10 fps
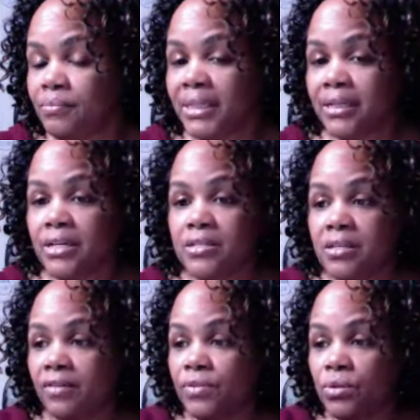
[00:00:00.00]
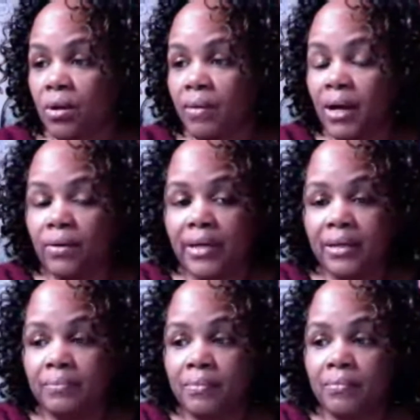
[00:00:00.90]
Because if you go out
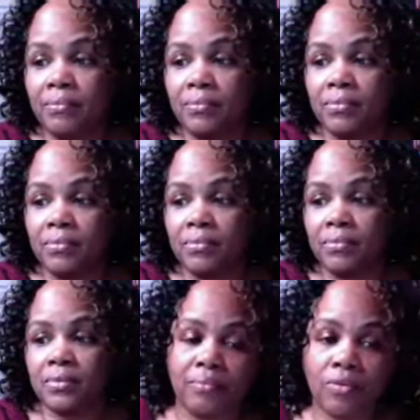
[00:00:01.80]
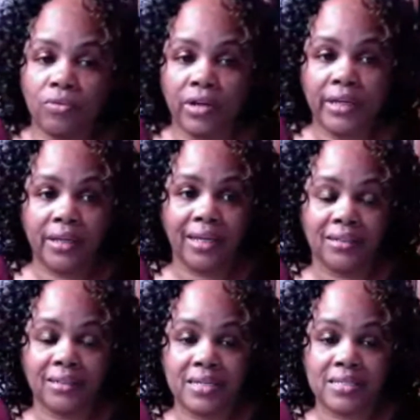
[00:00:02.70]
and rent
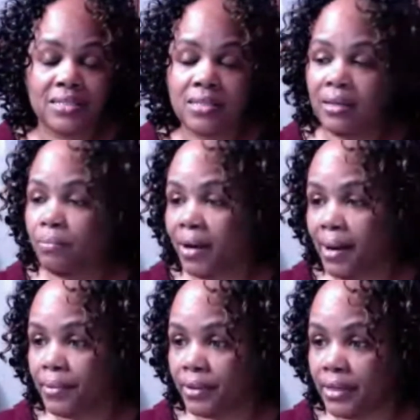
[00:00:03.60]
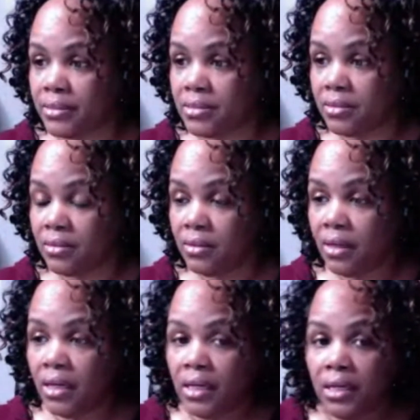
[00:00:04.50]
and lease 10 properties
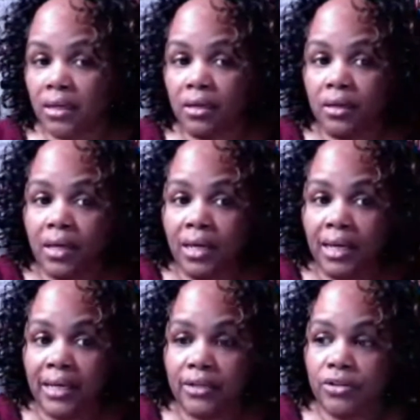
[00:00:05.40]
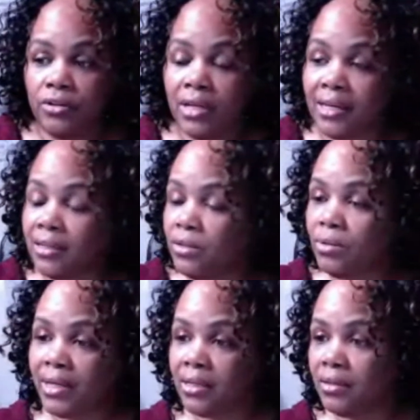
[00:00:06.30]
and you
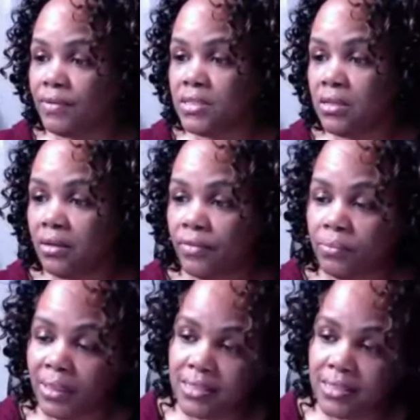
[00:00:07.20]
can't live in 10 different